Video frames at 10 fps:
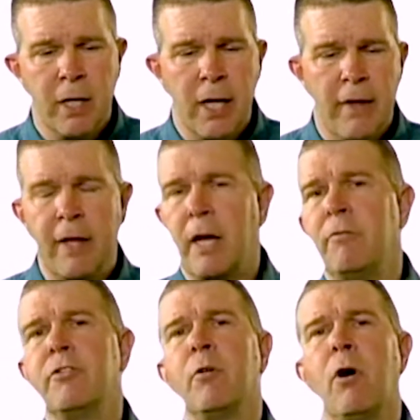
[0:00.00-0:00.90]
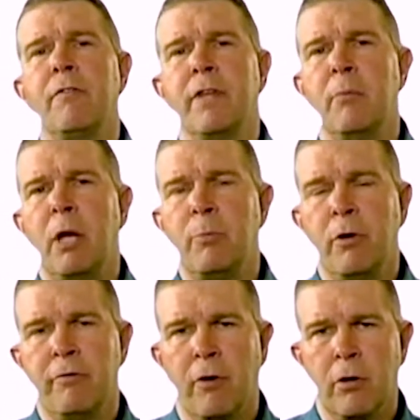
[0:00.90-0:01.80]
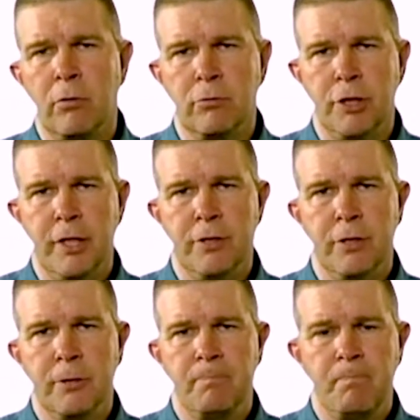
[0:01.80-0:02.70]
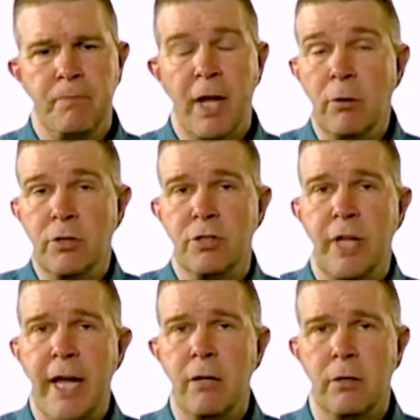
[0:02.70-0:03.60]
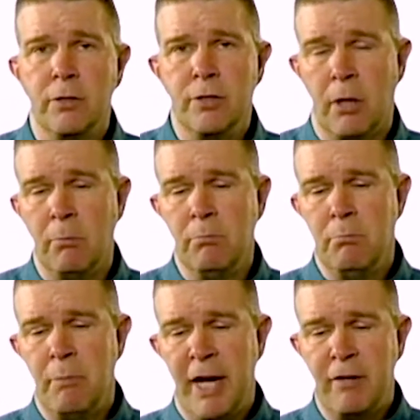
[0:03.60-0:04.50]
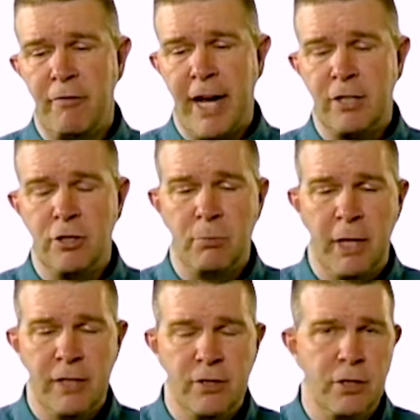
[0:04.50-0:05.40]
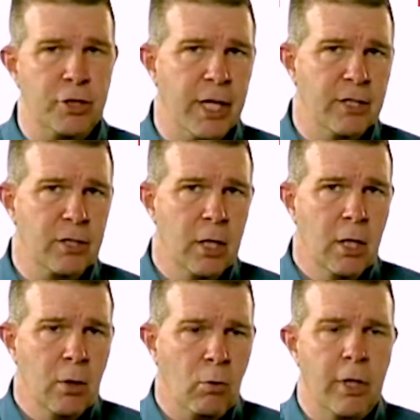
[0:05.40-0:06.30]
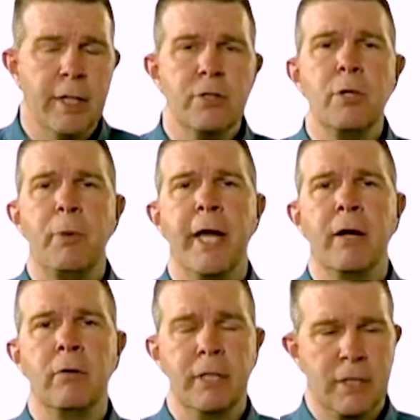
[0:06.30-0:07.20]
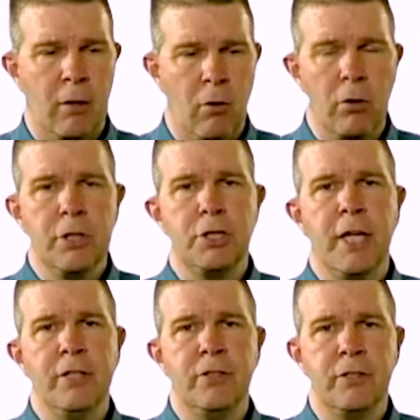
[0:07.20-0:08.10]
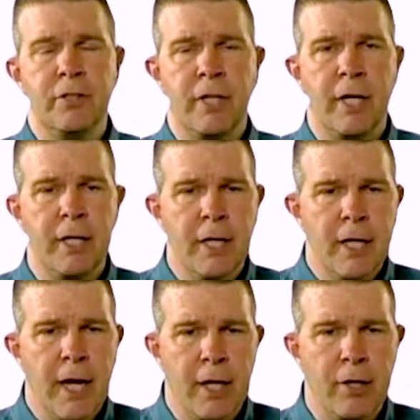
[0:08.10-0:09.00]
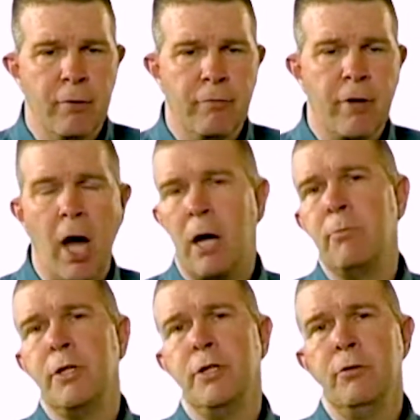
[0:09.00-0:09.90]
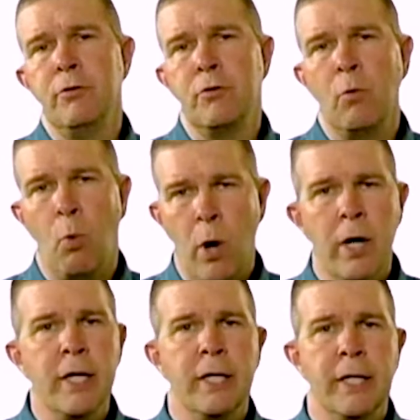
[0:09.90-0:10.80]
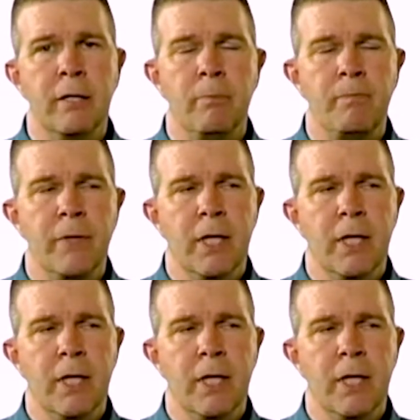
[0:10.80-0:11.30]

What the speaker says: And then every so often they may put vertical chases. Now, as a standard, some manufacturers might suggest, well, here's the panel and it's got all these chases in it and you've got them to use where you need them.